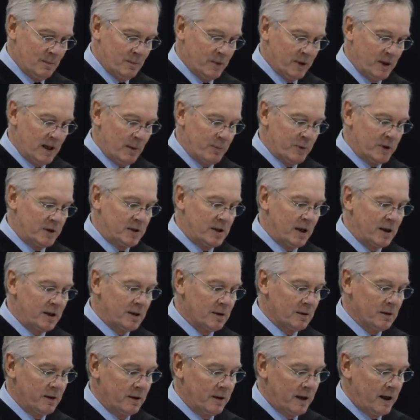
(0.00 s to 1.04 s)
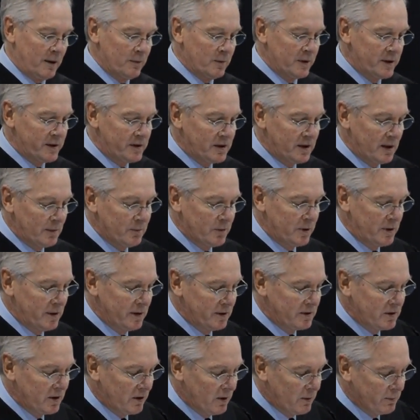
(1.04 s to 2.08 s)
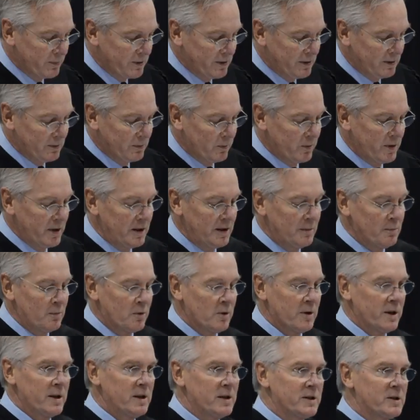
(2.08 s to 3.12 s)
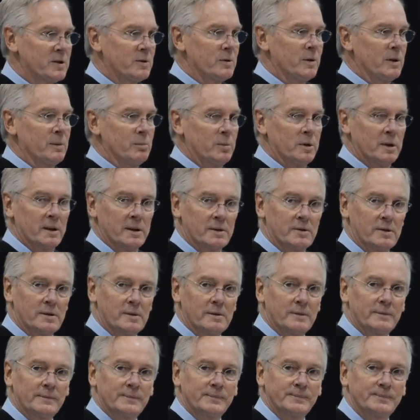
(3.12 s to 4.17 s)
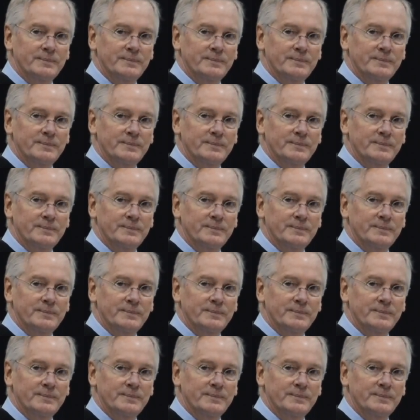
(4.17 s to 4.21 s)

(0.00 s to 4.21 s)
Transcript: But in particular, I wish someone had told me to read more history books.